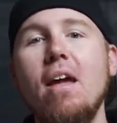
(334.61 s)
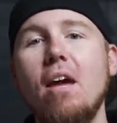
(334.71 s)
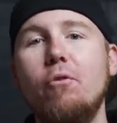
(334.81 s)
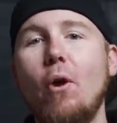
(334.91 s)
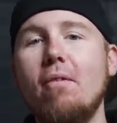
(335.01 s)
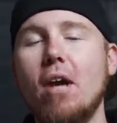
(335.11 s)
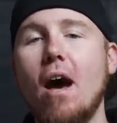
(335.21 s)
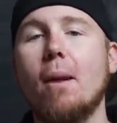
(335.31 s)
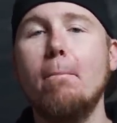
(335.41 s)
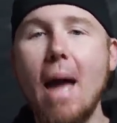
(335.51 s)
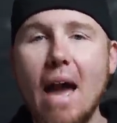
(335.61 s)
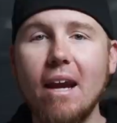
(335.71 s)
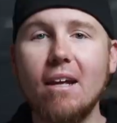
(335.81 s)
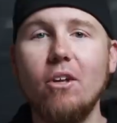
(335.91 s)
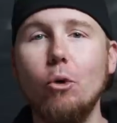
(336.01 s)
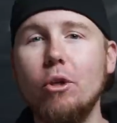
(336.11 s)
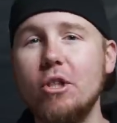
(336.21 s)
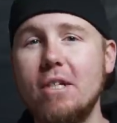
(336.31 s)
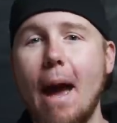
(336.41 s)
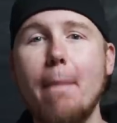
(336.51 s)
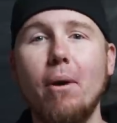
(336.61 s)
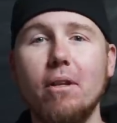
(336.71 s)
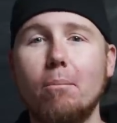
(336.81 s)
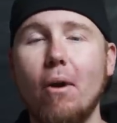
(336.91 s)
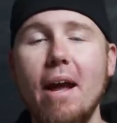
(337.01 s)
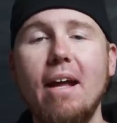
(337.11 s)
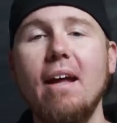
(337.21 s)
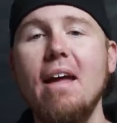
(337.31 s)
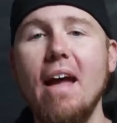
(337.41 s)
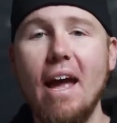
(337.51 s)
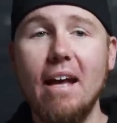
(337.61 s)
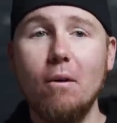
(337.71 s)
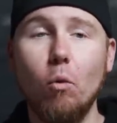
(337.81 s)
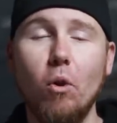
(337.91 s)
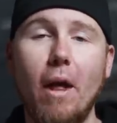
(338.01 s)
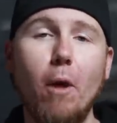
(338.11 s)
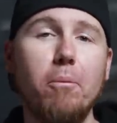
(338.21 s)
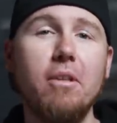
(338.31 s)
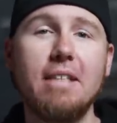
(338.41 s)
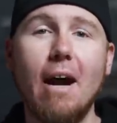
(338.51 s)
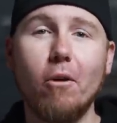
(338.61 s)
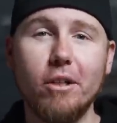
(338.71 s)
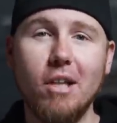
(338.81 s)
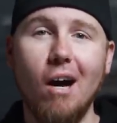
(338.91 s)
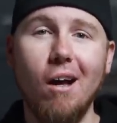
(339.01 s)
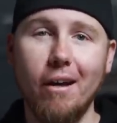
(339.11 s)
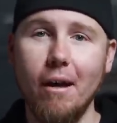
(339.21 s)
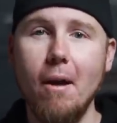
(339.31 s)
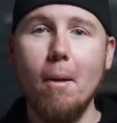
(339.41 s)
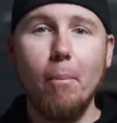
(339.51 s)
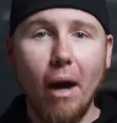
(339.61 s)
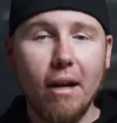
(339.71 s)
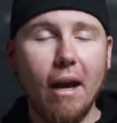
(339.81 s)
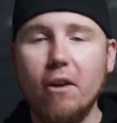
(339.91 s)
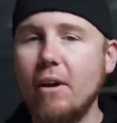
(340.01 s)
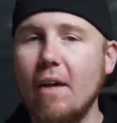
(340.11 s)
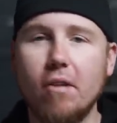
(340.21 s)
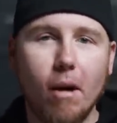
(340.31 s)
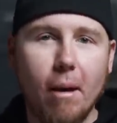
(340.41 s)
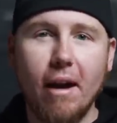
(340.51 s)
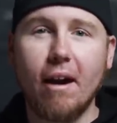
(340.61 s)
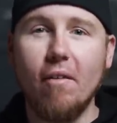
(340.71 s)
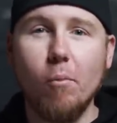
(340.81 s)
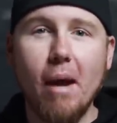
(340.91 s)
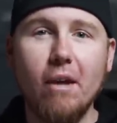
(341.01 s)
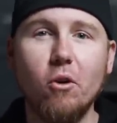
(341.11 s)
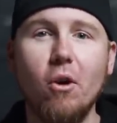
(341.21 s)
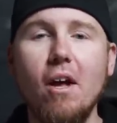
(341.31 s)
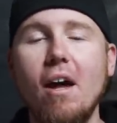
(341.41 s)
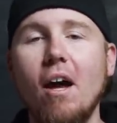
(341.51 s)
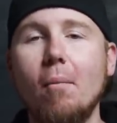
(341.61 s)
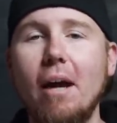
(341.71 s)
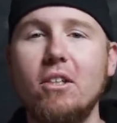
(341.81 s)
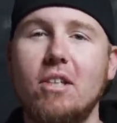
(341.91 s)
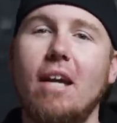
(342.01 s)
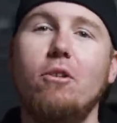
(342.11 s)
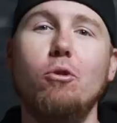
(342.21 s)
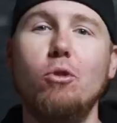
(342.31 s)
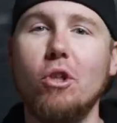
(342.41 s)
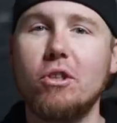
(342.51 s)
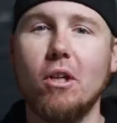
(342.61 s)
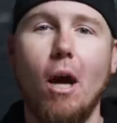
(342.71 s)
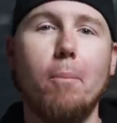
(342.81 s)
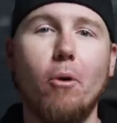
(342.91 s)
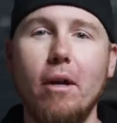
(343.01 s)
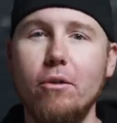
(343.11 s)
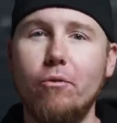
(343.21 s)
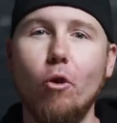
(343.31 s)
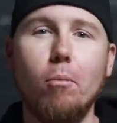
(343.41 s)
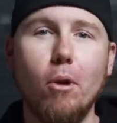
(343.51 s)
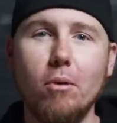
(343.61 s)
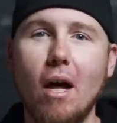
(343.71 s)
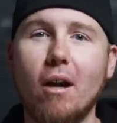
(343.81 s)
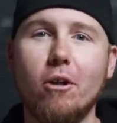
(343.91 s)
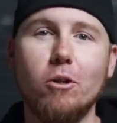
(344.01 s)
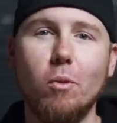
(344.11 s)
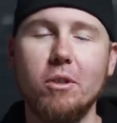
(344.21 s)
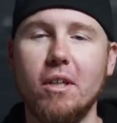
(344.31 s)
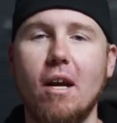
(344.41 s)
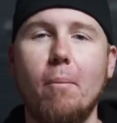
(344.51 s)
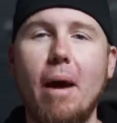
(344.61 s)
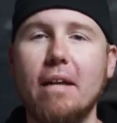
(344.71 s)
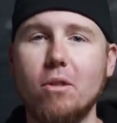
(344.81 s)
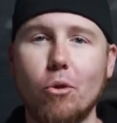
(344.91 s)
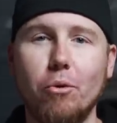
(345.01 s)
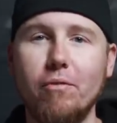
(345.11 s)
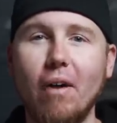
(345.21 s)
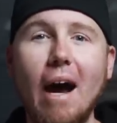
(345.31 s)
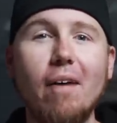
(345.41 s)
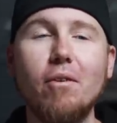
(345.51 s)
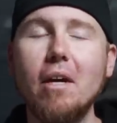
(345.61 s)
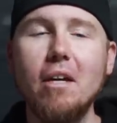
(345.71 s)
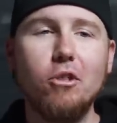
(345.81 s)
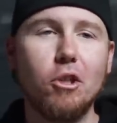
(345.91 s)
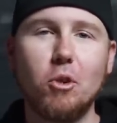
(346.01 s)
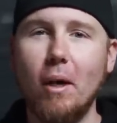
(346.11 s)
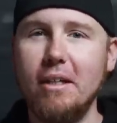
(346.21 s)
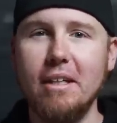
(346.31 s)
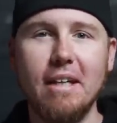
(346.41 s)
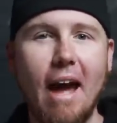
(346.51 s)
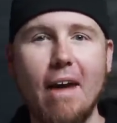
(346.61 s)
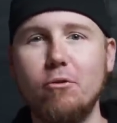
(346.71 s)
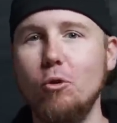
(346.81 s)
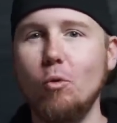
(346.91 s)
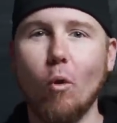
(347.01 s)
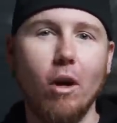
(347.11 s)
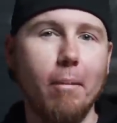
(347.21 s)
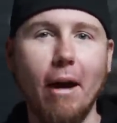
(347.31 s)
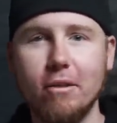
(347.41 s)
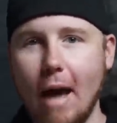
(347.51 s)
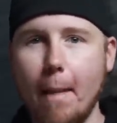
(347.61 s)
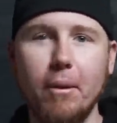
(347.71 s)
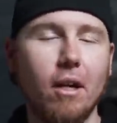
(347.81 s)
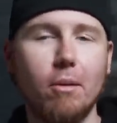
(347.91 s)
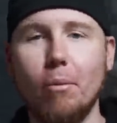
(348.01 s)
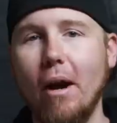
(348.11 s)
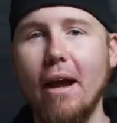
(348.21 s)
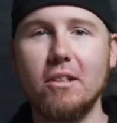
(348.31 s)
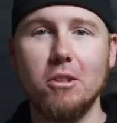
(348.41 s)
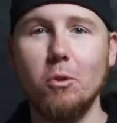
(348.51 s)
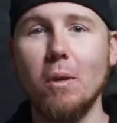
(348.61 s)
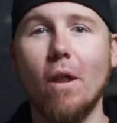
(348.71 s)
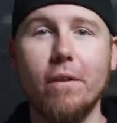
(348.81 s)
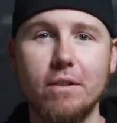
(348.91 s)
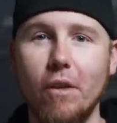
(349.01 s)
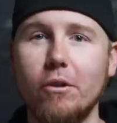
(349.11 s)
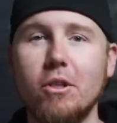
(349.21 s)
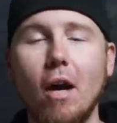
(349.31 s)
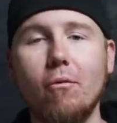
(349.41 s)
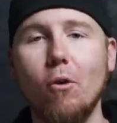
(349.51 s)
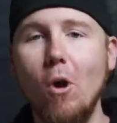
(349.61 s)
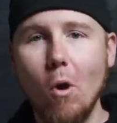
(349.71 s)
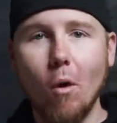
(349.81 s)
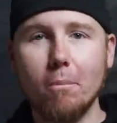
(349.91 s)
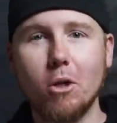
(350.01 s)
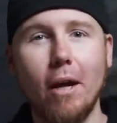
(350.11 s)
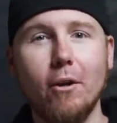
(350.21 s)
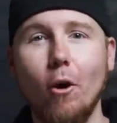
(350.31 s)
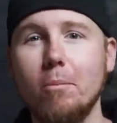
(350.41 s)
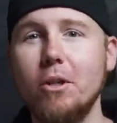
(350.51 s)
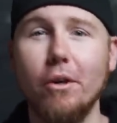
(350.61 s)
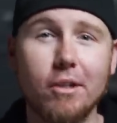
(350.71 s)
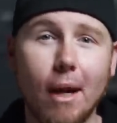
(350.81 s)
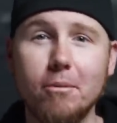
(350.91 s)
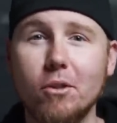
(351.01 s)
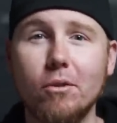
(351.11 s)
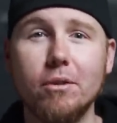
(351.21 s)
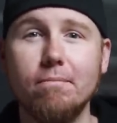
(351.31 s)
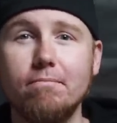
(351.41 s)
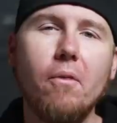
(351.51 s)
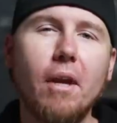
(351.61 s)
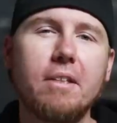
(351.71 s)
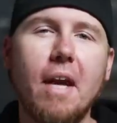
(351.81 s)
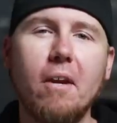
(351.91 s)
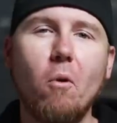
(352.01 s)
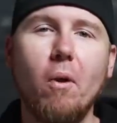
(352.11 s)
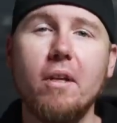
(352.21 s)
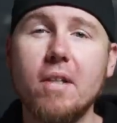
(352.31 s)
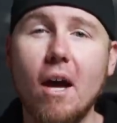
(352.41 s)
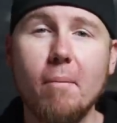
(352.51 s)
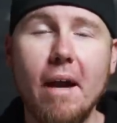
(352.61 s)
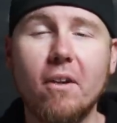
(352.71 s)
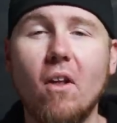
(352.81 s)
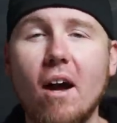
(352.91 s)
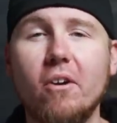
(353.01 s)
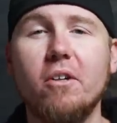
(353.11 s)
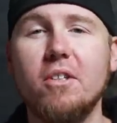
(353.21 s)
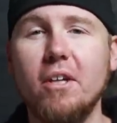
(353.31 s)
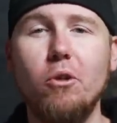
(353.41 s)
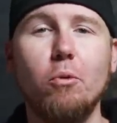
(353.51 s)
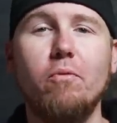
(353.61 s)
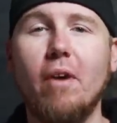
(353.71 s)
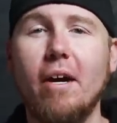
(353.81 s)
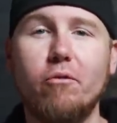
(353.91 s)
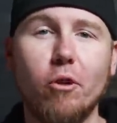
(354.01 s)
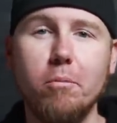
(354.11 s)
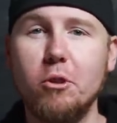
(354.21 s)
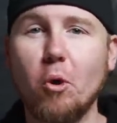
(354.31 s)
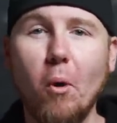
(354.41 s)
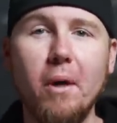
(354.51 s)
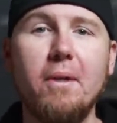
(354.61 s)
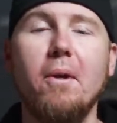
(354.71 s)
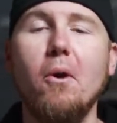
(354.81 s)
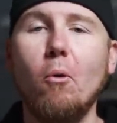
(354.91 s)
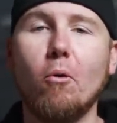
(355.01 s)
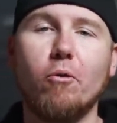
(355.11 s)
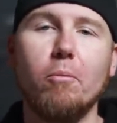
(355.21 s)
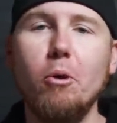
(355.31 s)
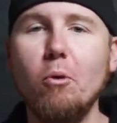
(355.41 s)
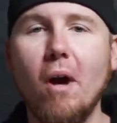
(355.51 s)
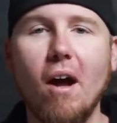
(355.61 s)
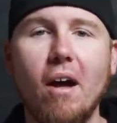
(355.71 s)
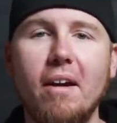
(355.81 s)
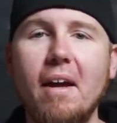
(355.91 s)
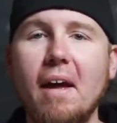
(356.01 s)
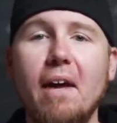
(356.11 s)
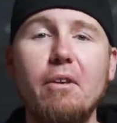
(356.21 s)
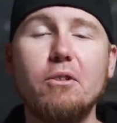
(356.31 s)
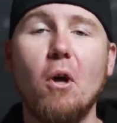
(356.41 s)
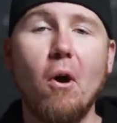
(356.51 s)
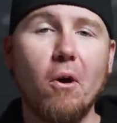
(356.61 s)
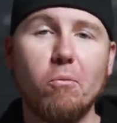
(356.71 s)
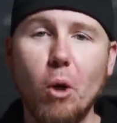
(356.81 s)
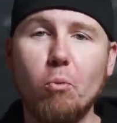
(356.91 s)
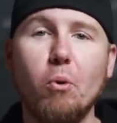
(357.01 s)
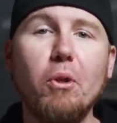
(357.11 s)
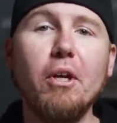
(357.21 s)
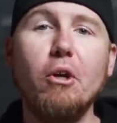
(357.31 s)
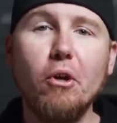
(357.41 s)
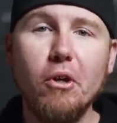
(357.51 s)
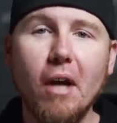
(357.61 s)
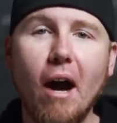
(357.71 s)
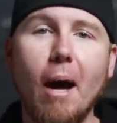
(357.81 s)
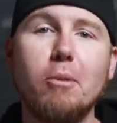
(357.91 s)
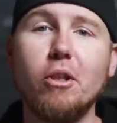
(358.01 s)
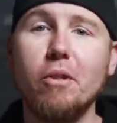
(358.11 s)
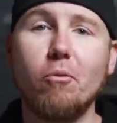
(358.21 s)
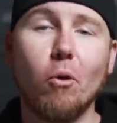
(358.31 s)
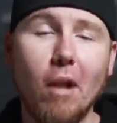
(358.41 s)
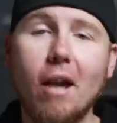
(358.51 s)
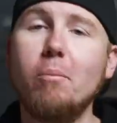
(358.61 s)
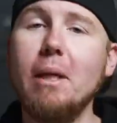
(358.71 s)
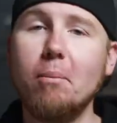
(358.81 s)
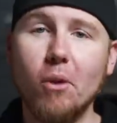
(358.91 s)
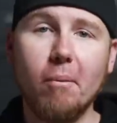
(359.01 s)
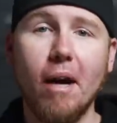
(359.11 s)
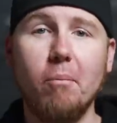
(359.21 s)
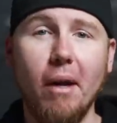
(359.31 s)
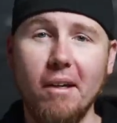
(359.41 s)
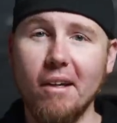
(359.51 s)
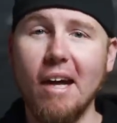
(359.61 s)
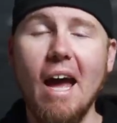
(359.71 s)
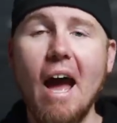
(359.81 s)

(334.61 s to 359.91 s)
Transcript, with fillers: If you have an automatic, you can just tap on the brake and it will help these out a ton. But I don't have an automatic, I have a manual. Um, I decided to just upgrade to full-blown lockers once I got past thirty-five, just so I didn't have to worry about tapping on the brakes and doing all this other stuff while I'm trying to go up serious obstacles. The next category is automatic lockers like you would find from Detroit or from Yukon, and these are a really good option for a lot of people in my opinion.